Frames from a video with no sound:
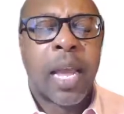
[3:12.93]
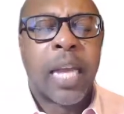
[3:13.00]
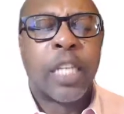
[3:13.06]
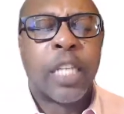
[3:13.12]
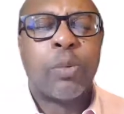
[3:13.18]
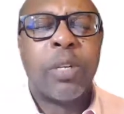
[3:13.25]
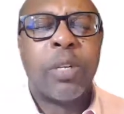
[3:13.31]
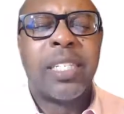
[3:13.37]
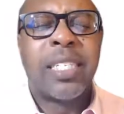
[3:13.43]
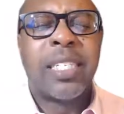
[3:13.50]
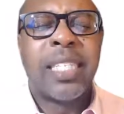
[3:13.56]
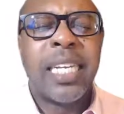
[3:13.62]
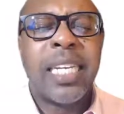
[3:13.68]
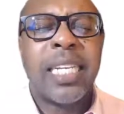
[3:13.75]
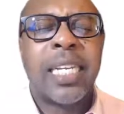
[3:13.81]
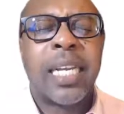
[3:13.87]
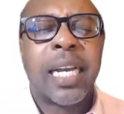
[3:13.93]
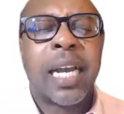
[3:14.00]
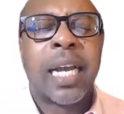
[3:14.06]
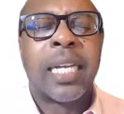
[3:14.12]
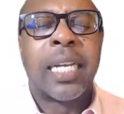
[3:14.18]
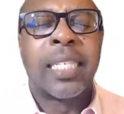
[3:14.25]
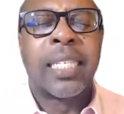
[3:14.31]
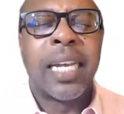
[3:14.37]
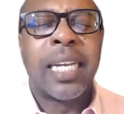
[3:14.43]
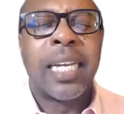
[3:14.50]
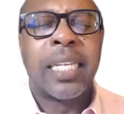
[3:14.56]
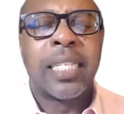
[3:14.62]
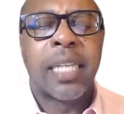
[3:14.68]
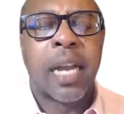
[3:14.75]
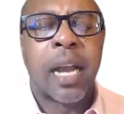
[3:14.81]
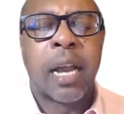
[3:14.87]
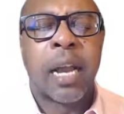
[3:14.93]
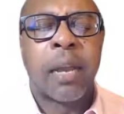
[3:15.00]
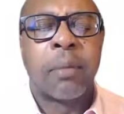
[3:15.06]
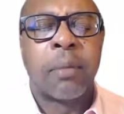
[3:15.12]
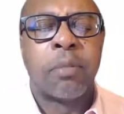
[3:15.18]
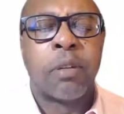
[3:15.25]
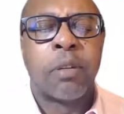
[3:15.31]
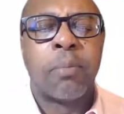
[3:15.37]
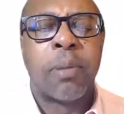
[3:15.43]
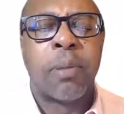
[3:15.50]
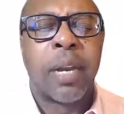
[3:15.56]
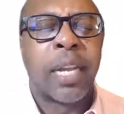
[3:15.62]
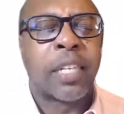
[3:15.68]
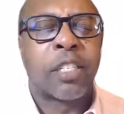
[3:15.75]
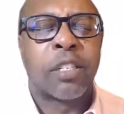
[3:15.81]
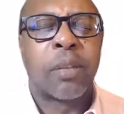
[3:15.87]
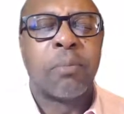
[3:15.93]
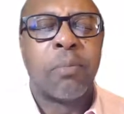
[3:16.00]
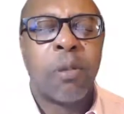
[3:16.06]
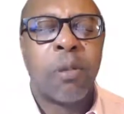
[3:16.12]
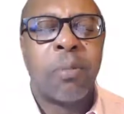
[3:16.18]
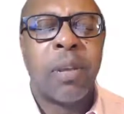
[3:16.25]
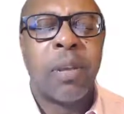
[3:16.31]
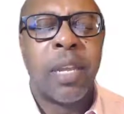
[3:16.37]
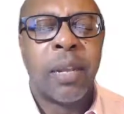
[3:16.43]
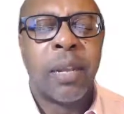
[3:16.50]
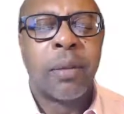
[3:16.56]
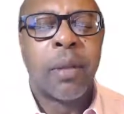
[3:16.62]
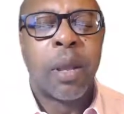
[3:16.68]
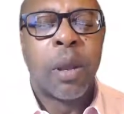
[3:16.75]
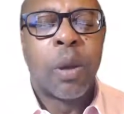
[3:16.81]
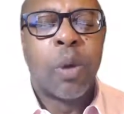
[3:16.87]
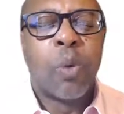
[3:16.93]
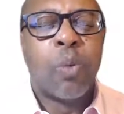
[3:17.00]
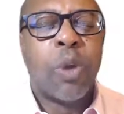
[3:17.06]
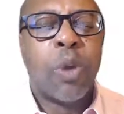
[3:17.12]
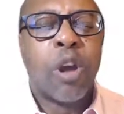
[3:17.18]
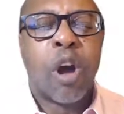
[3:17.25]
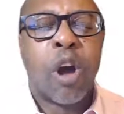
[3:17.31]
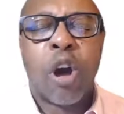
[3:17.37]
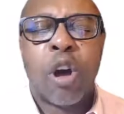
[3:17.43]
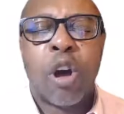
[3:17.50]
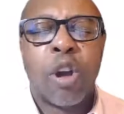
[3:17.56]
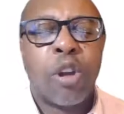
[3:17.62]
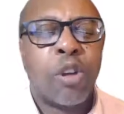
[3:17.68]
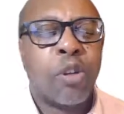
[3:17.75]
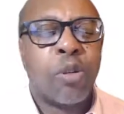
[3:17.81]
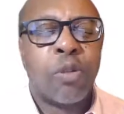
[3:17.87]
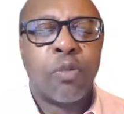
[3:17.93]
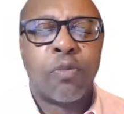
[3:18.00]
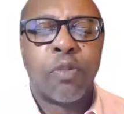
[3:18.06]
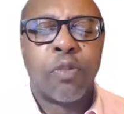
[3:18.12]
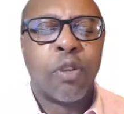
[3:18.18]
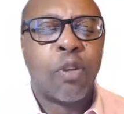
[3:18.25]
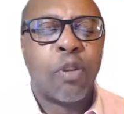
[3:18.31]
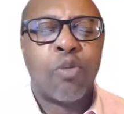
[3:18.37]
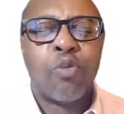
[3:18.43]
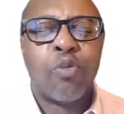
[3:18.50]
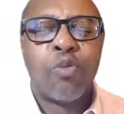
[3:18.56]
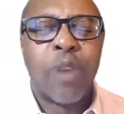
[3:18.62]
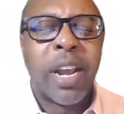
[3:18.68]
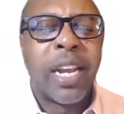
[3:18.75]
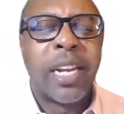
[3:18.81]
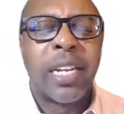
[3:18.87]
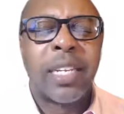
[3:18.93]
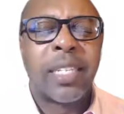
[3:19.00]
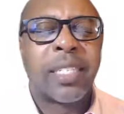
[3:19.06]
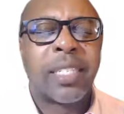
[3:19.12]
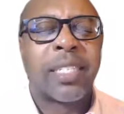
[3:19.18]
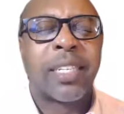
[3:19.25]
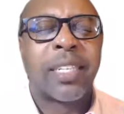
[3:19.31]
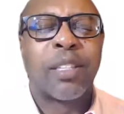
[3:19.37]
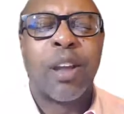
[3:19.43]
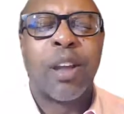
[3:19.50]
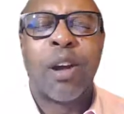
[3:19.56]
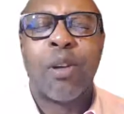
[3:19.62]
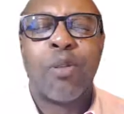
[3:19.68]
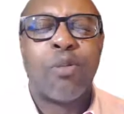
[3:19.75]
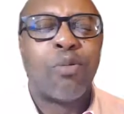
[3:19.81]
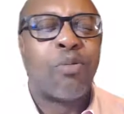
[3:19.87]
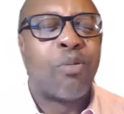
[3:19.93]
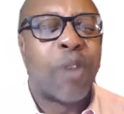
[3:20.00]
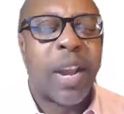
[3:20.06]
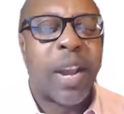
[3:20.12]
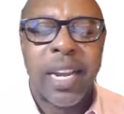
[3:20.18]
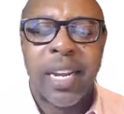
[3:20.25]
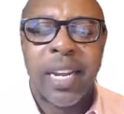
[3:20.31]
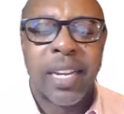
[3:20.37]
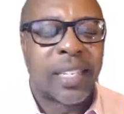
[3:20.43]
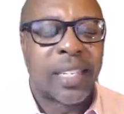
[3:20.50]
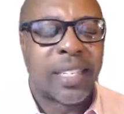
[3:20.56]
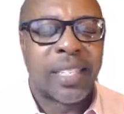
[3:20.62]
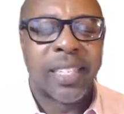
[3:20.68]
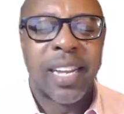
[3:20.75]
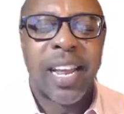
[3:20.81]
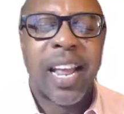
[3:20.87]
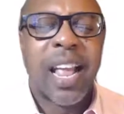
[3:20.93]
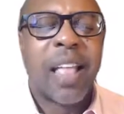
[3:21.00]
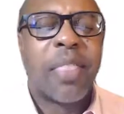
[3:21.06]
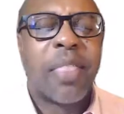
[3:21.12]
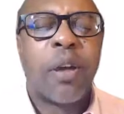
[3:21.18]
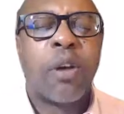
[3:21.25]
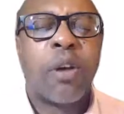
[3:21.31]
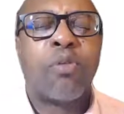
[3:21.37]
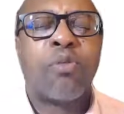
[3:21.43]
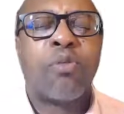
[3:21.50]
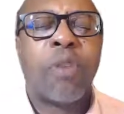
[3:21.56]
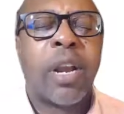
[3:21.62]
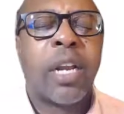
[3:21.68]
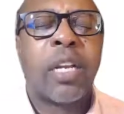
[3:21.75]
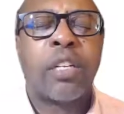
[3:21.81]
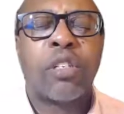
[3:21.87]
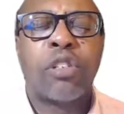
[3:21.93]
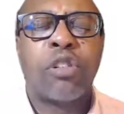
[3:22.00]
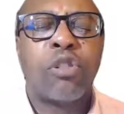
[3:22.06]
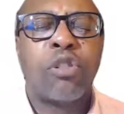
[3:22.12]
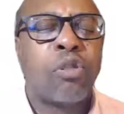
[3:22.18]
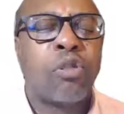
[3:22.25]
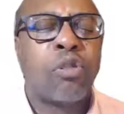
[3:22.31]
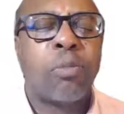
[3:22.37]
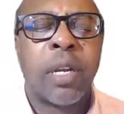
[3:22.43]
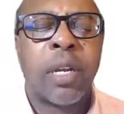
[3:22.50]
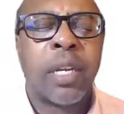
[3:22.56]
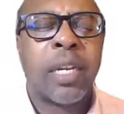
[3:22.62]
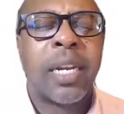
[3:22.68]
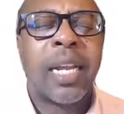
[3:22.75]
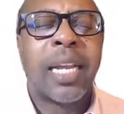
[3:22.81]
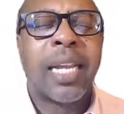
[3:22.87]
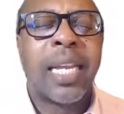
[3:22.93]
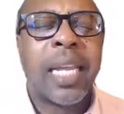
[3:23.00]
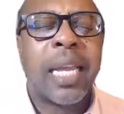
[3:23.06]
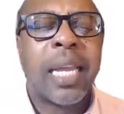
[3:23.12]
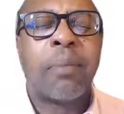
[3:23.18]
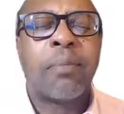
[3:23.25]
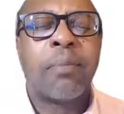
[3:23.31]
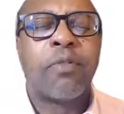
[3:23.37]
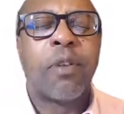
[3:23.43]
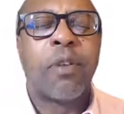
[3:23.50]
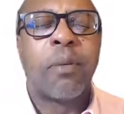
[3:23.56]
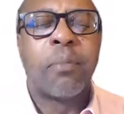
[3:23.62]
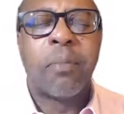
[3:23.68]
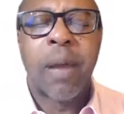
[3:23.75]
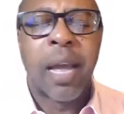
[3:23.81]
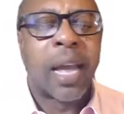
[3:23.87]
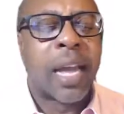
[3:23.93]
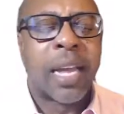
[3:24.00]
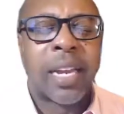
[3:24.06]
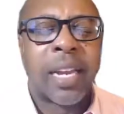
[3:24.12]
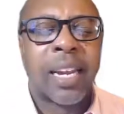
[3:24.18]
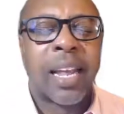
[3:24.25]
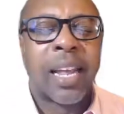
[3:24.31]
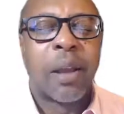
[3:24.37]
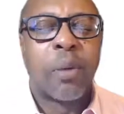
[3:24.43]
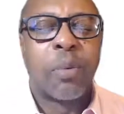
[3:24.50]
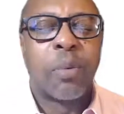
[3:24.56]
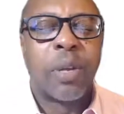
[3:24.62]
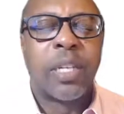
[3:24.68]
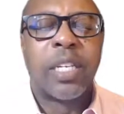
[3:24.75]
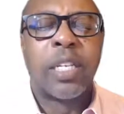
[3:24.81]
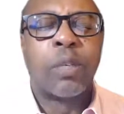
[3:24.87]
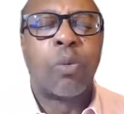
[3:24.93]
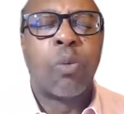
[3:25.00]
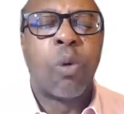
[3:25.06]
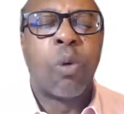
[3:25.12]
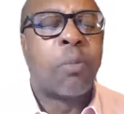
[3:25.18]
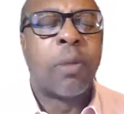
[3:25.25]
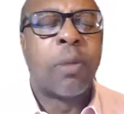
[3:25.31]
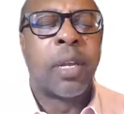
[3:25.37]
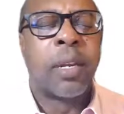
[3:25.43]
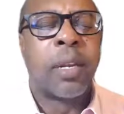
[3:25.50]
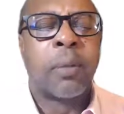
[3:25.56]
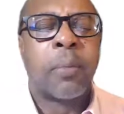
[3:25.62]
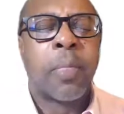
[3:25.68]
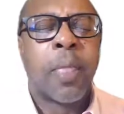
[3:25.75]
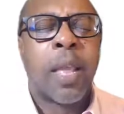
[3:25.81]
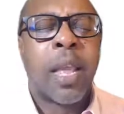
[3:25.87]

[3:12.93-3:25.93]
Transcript: as we seek and take time to bless Mumi we honor you for the greatest, the greatest, the greatest human came from man, which is woman.